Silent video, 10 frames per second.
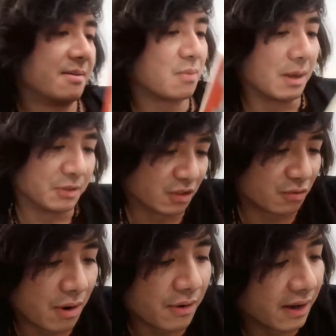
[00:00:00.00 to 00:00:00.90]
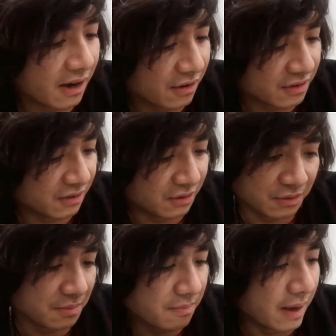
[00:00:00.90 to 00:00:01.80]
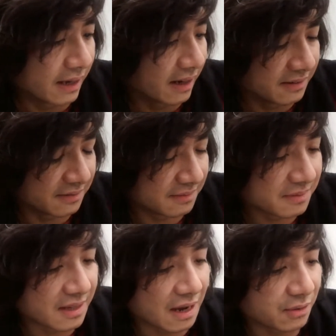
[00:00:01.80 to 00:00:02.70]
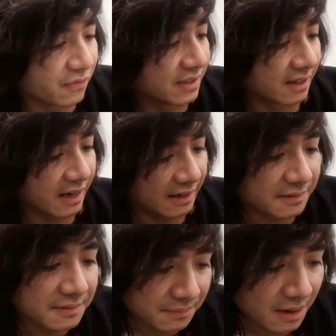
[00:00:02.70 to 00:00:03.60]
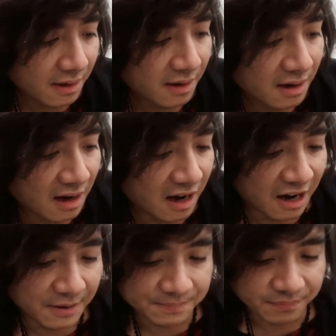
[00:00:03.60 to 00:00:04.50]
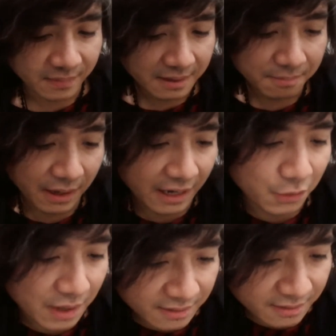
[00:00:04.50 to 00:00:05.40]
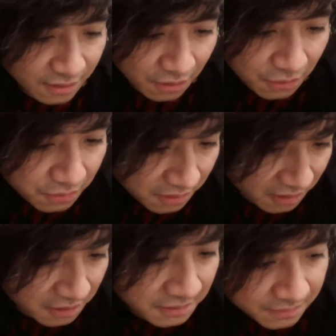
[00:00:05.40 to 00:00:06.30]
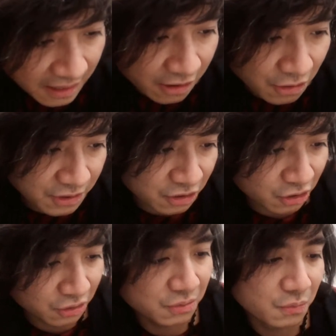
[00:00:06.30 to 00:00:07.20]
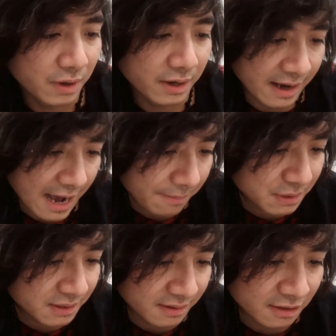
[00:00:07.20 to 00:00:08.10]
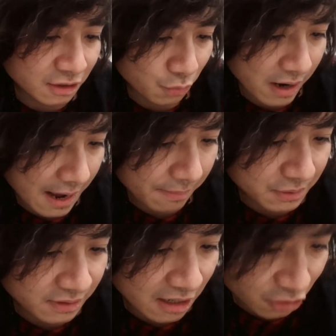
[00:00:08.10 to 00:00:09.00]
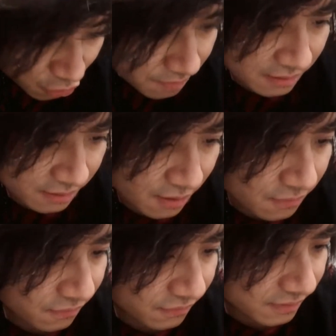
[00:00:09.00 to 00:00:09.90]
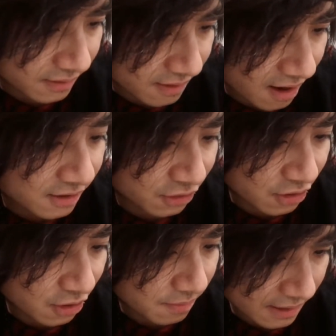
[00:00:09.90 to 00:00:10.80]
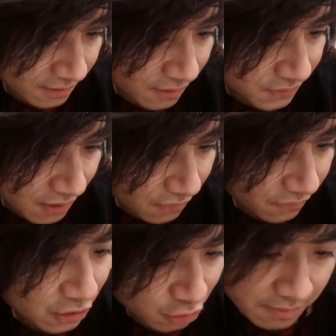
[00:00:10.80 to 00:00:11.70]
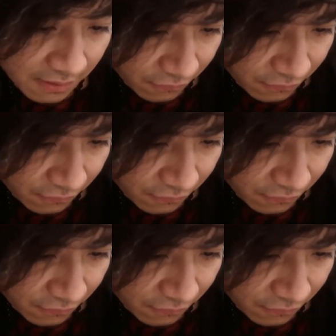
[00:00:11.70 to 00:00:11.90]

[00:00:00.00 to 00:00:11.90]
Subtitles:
probably just throwing here to make it sound sophisticated. But anyways, so then it goes into, when it happens, this is what happens. I shoot myself, not, myself self. I shoot my